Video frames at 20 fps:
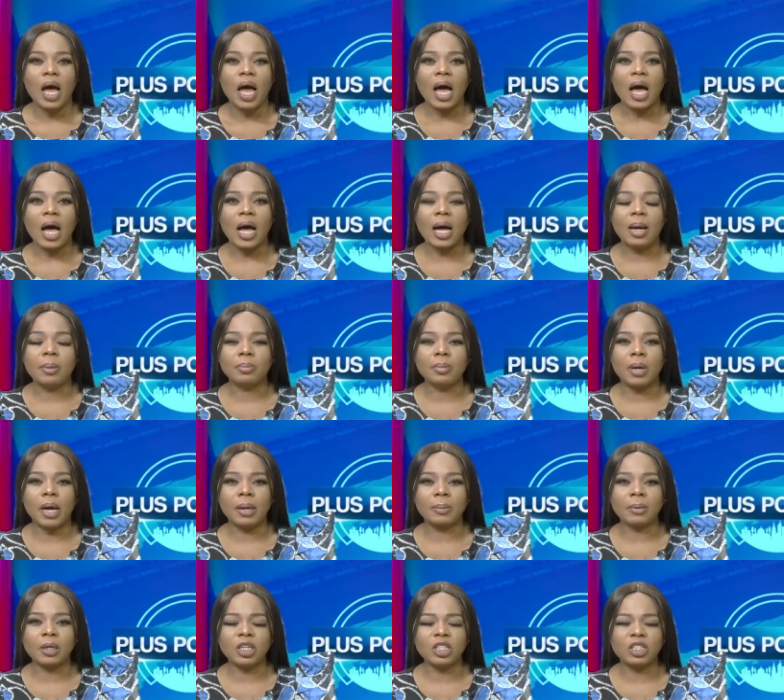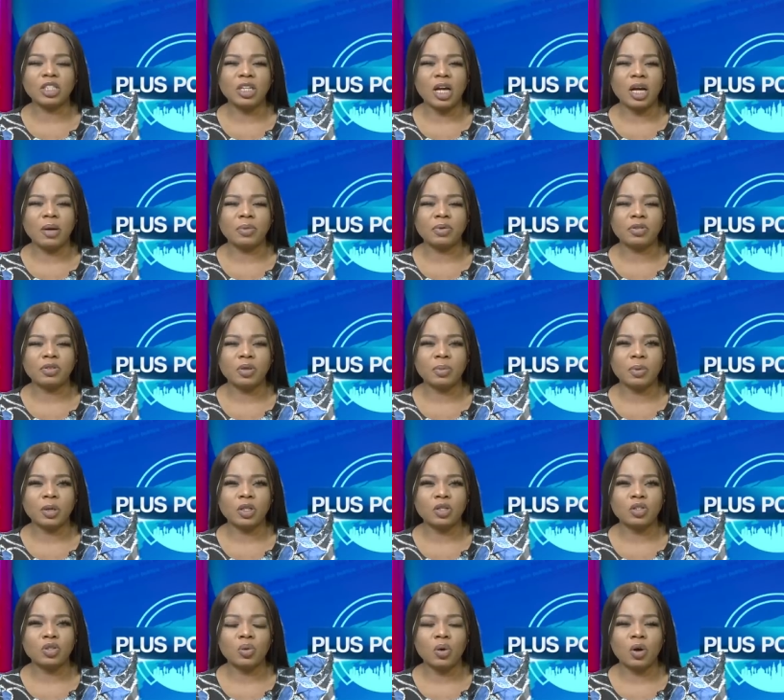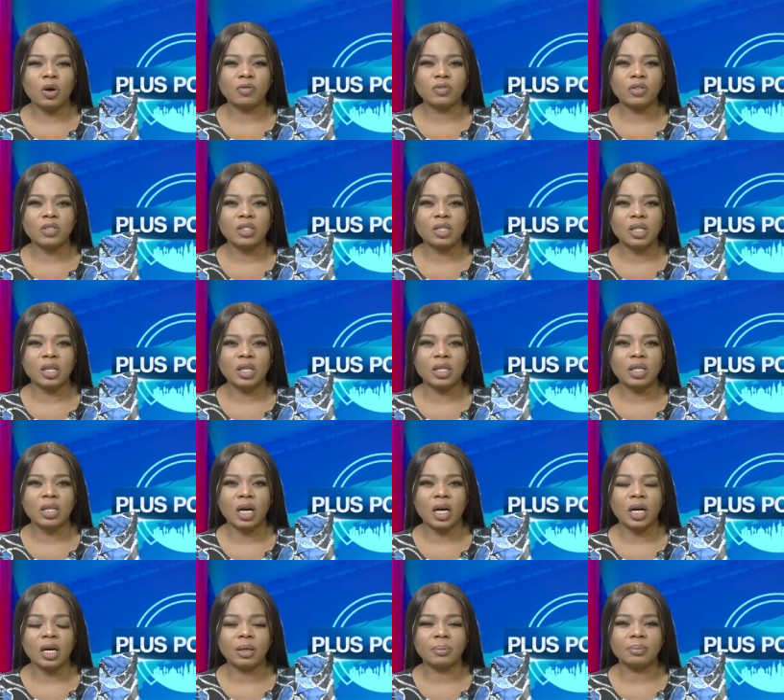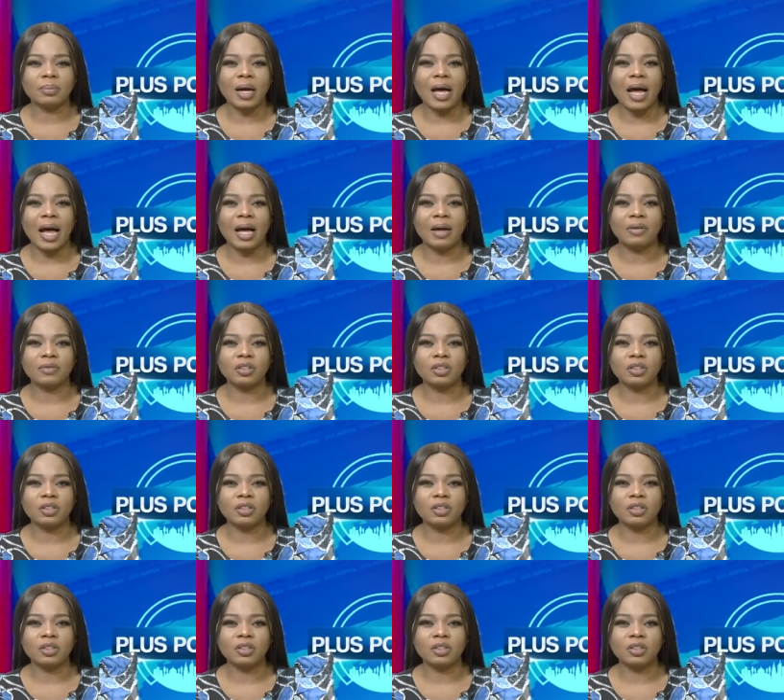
Um, I'm going to start with you because you obviously um, have